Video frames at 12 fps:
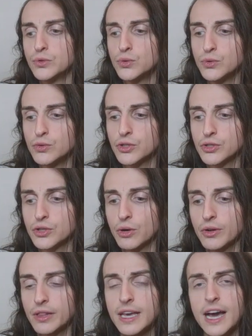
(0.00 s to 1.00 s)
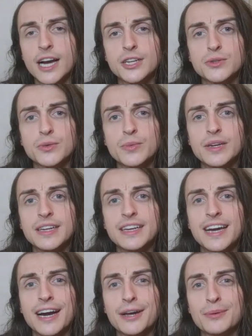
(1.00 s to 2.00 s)
to just go to the actual
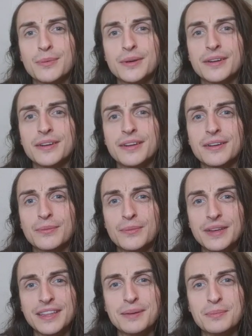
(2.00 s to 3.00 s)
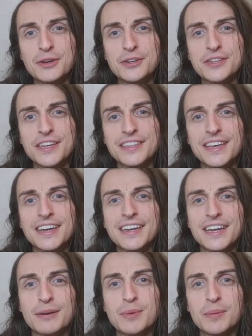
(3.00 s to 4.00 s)
reading, I would really appreciate that,
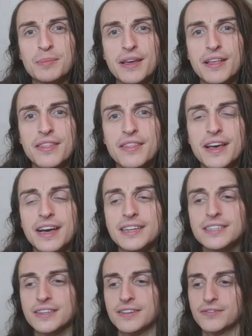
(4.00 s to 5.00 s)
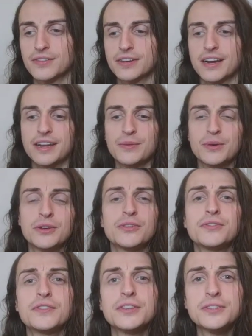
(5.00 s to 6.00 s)
and I will pin that for anyone
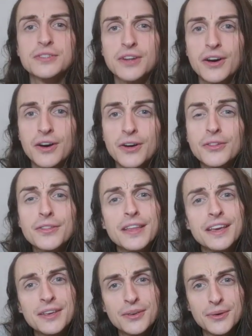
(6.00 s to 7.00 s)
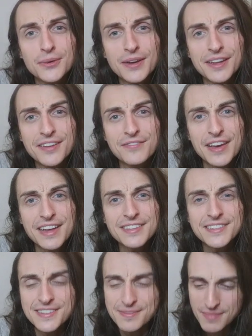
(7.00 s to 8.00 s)
who feels called. Thank you in
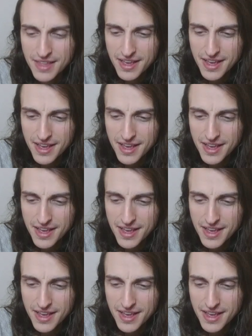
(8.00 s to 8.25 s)
advance.